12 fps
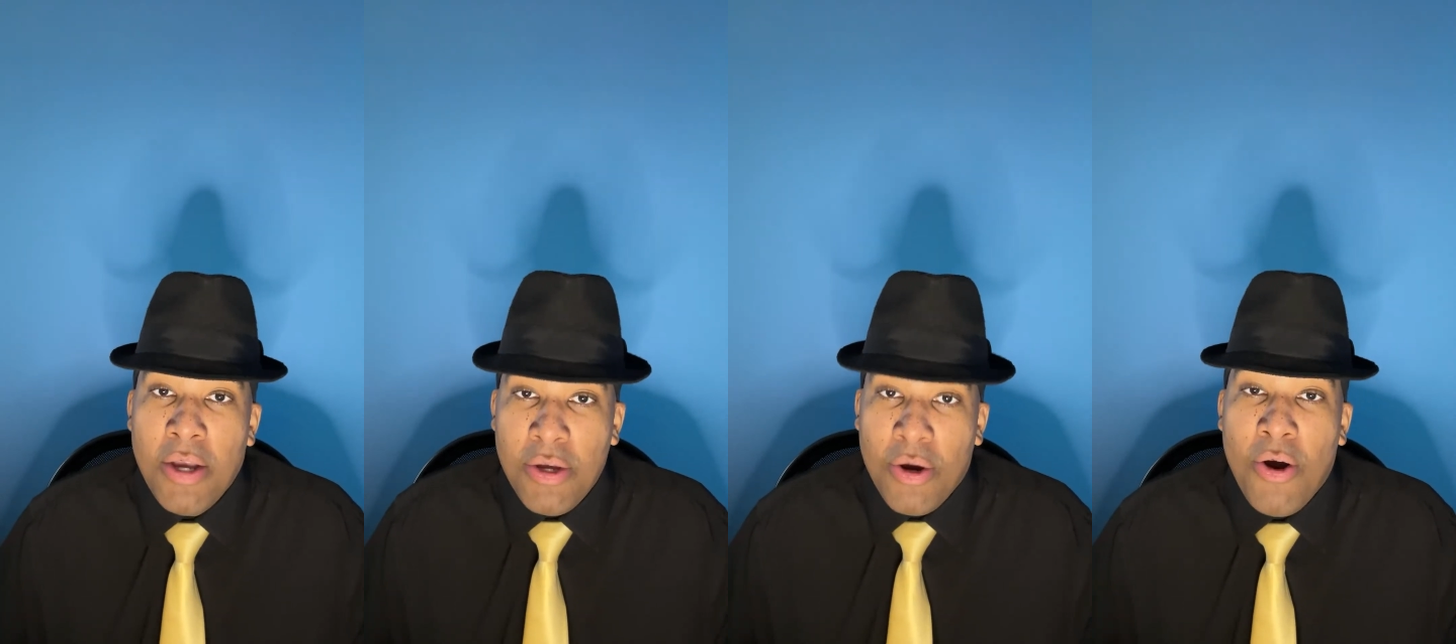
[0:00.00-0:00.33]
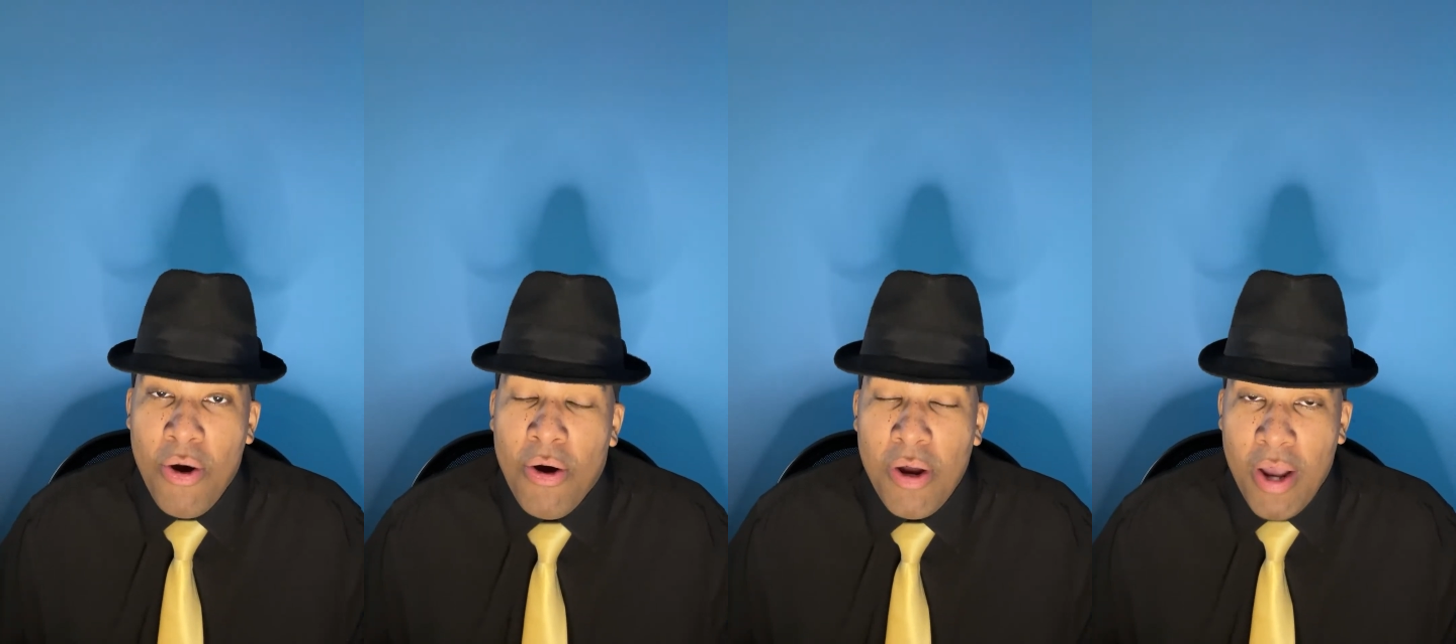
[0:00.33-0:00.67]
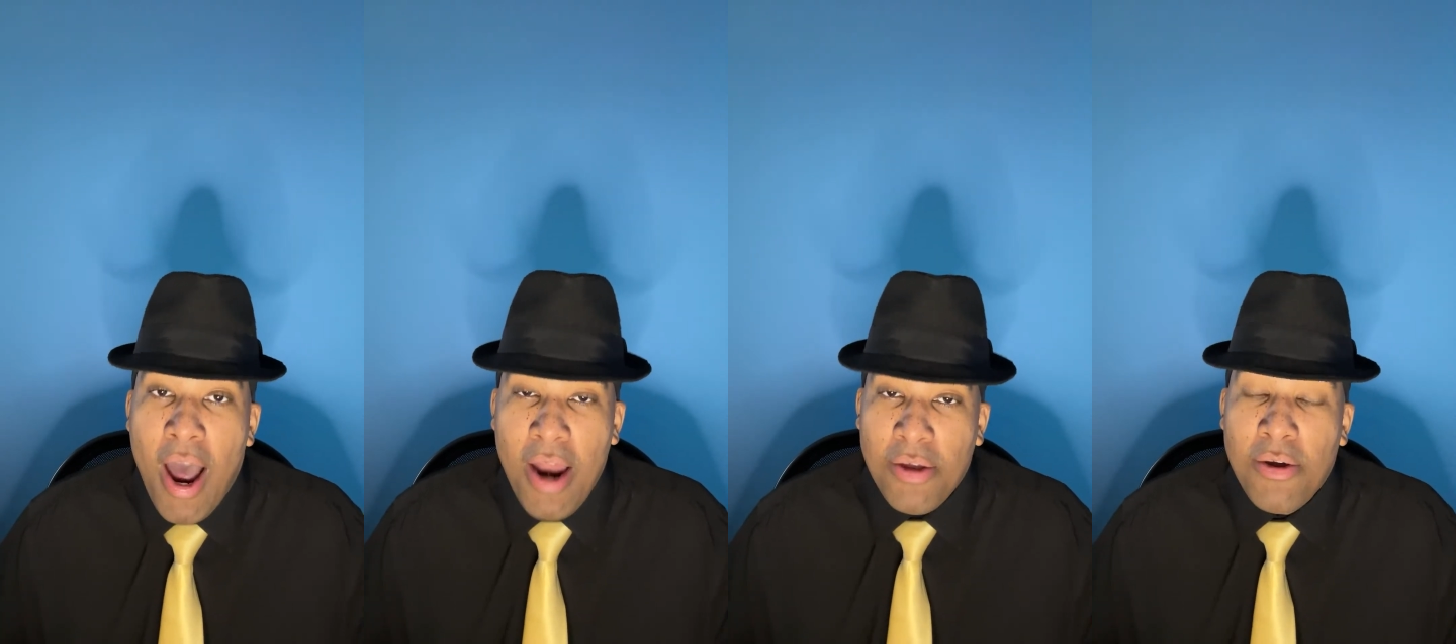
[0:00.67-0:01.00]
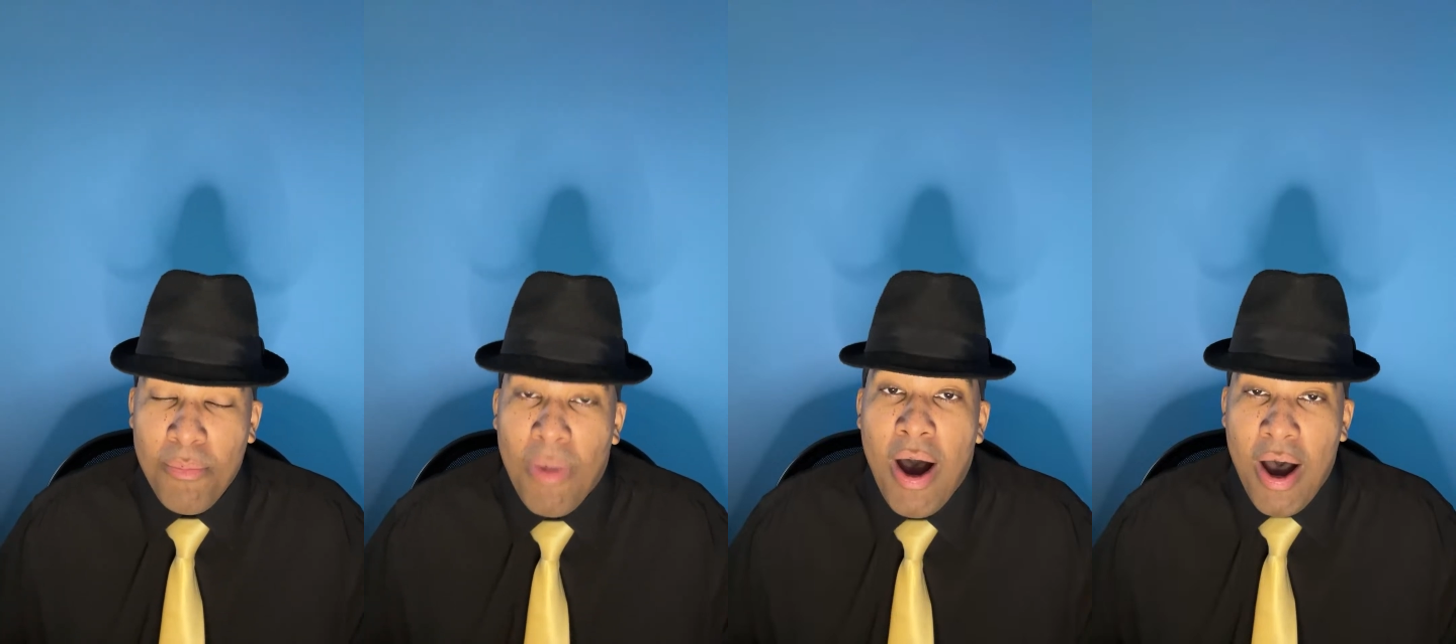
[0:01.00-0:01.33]
you're going out of
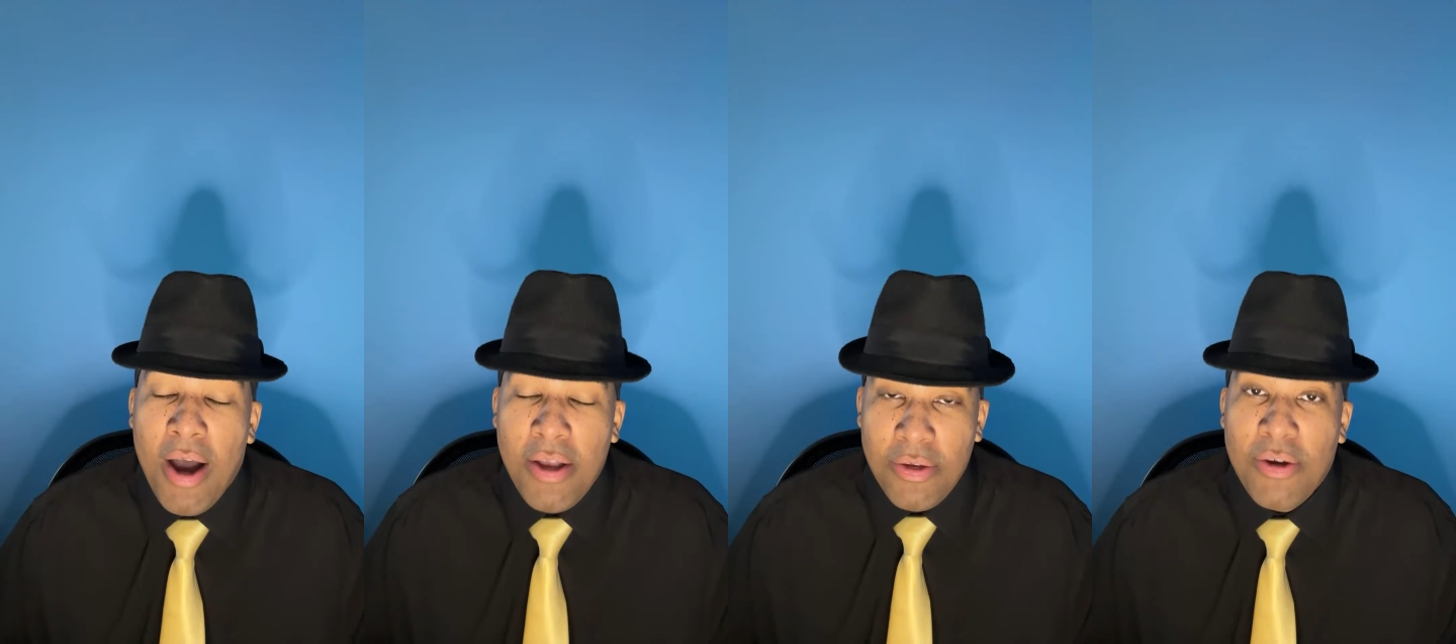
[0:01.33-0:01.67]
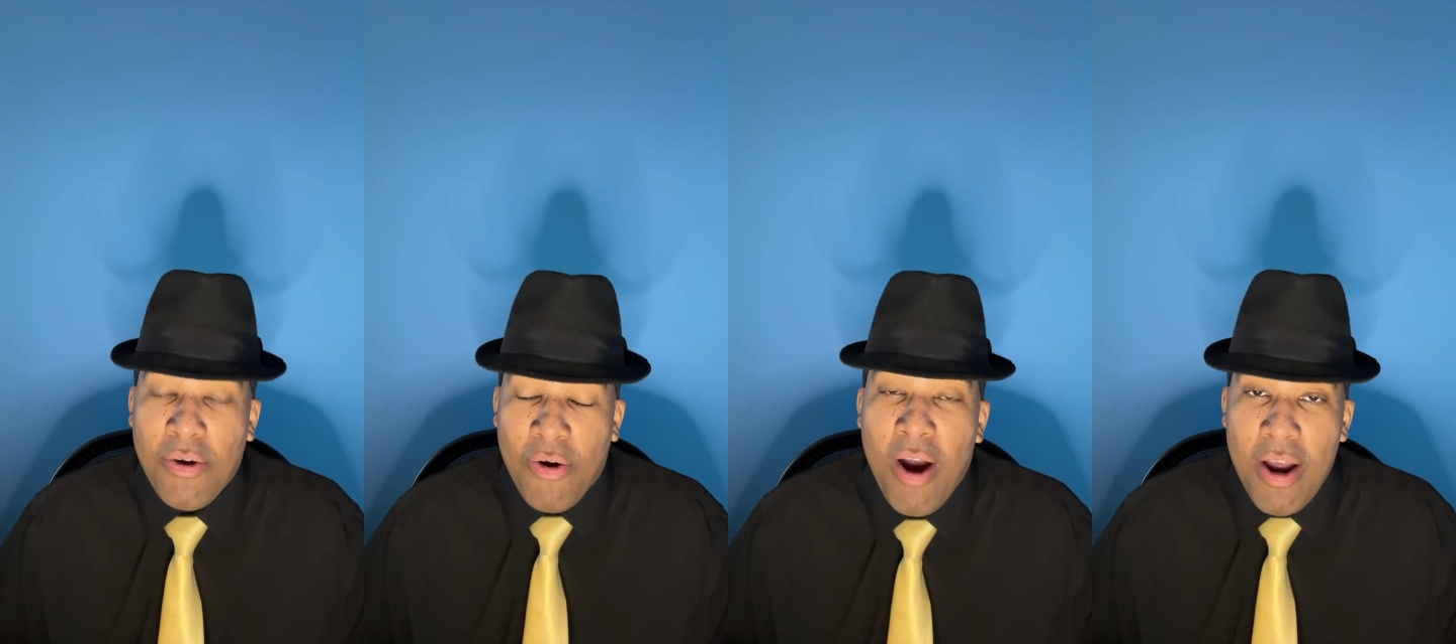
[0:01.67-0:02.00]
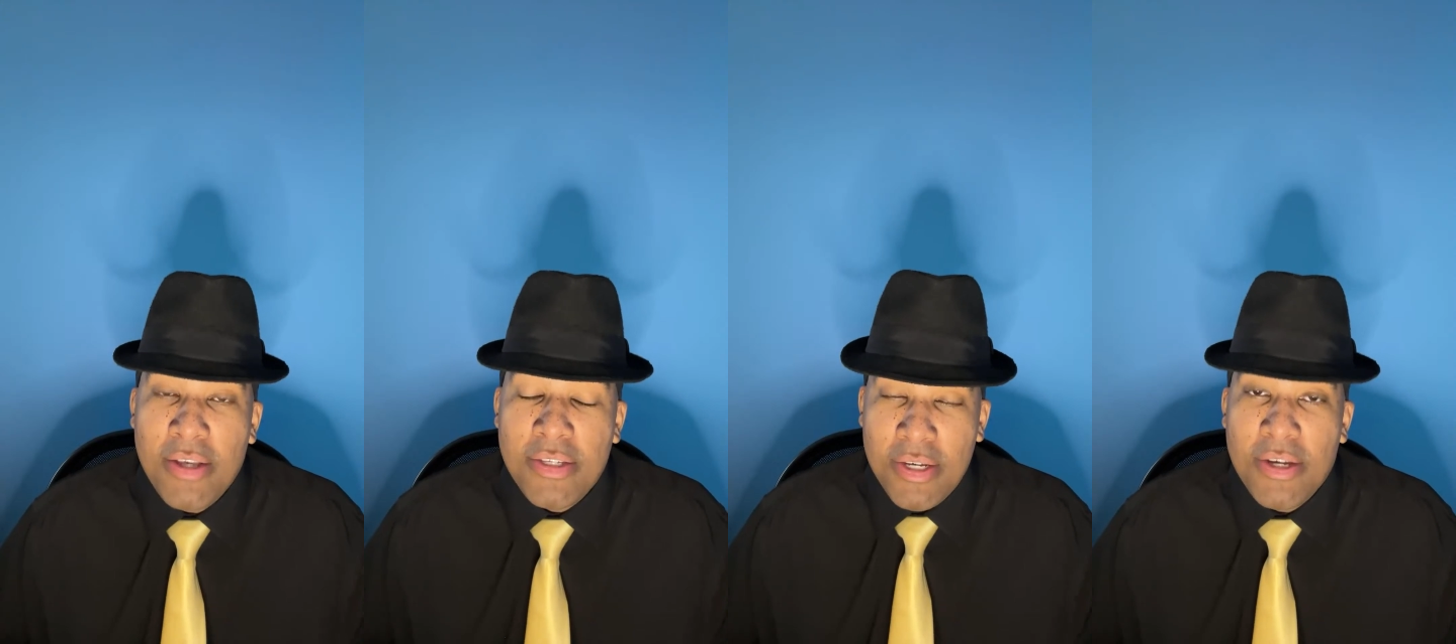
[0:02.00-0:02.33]
your mind, you're crazy,